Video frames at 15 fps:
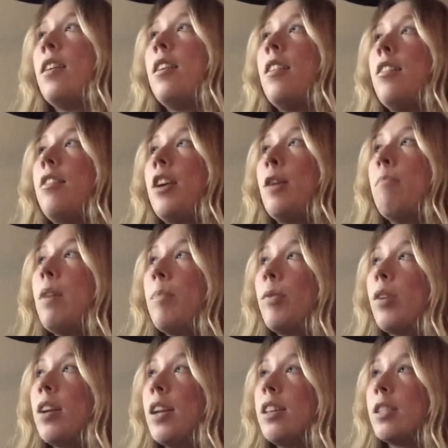Their
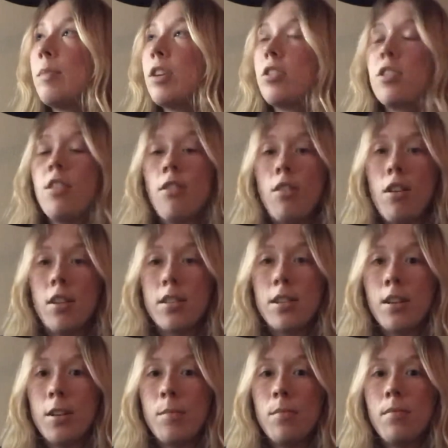memory, especially their
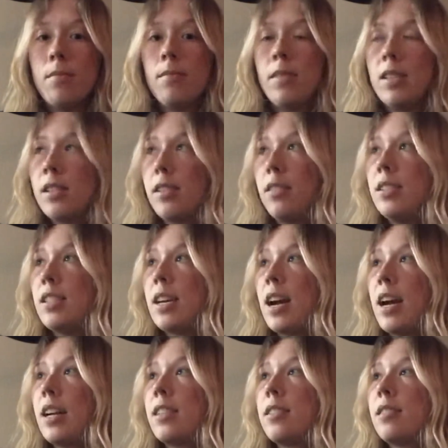long-term, is still
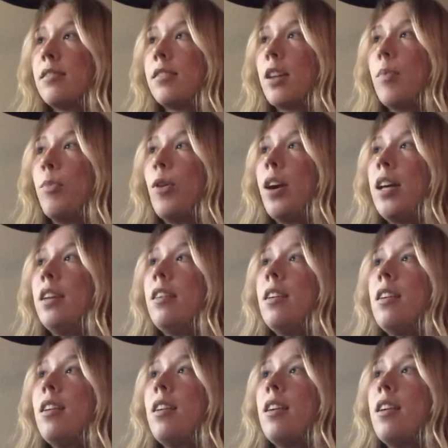intact somewhat.
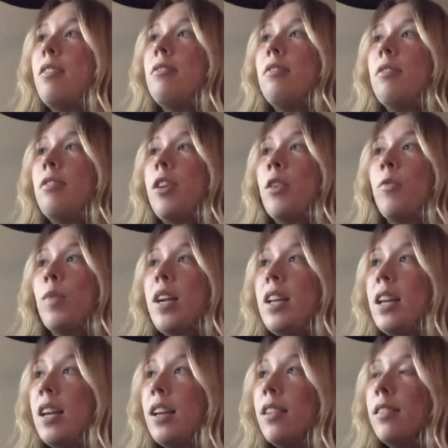Their
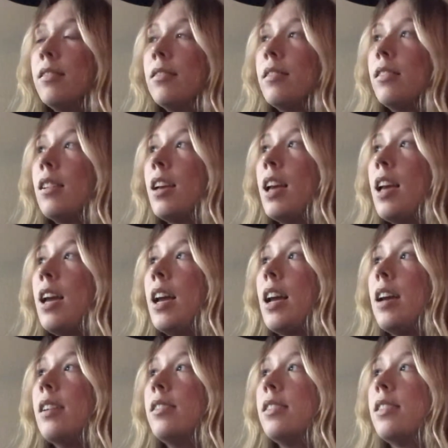reading
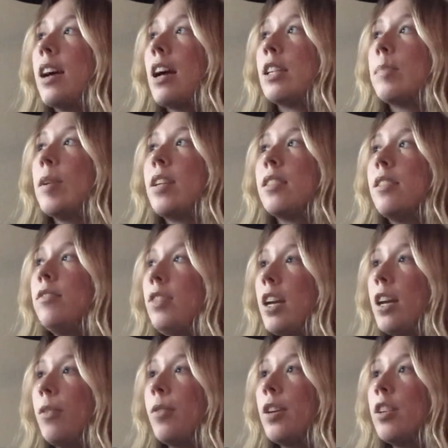and aspects of
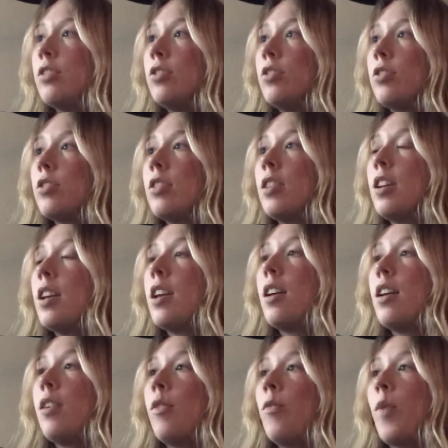language,
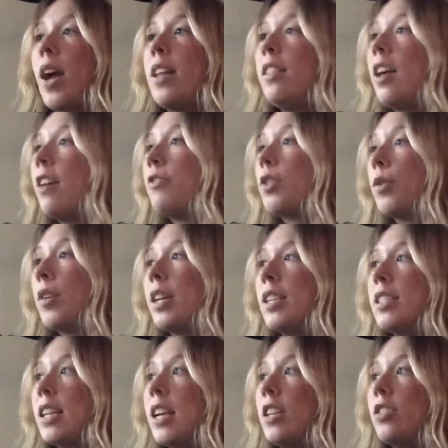right-left
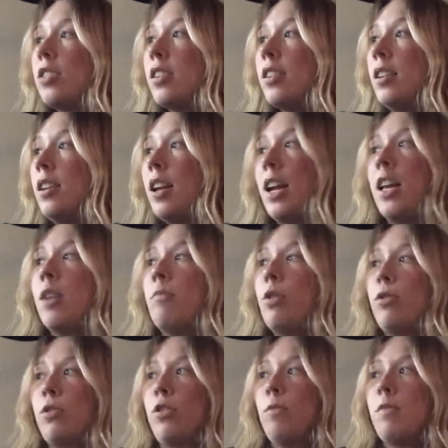orientation, and
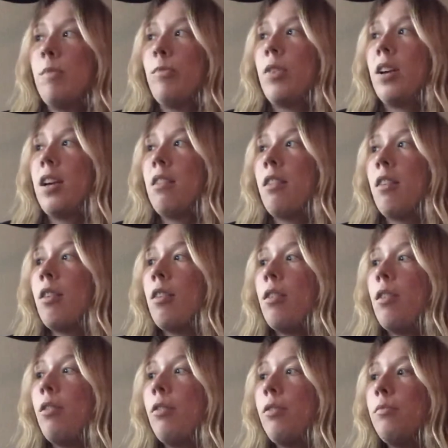emotional memory are
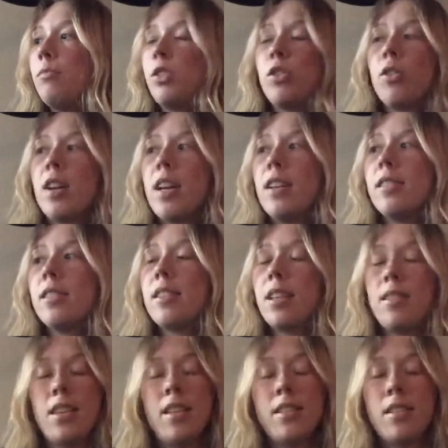all strengths that
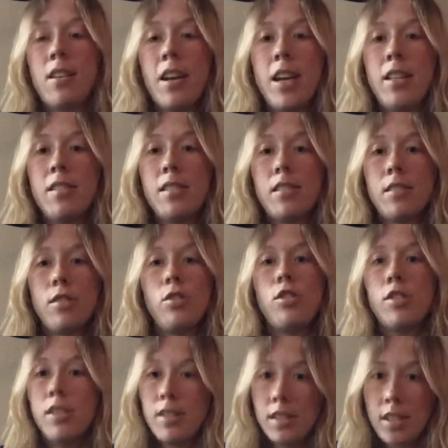these clients
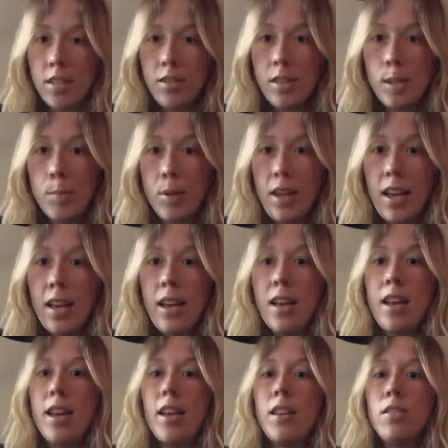should still display,
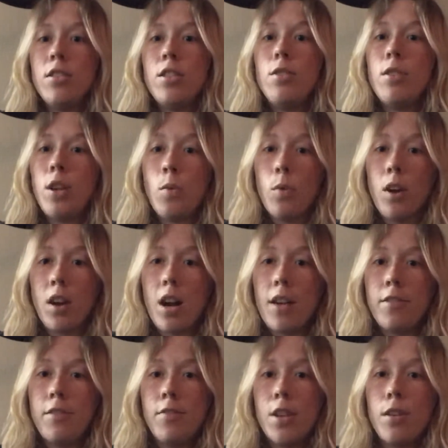and you can work off
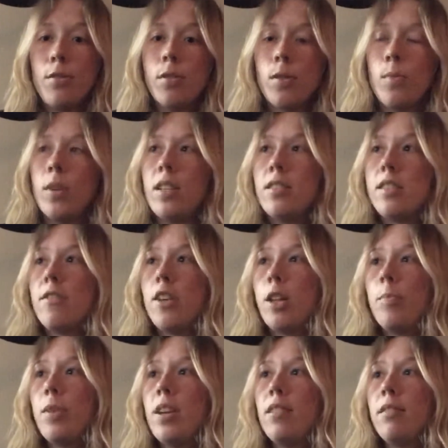of those when
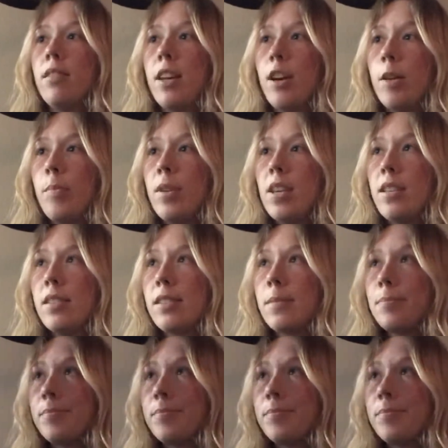developing therapies.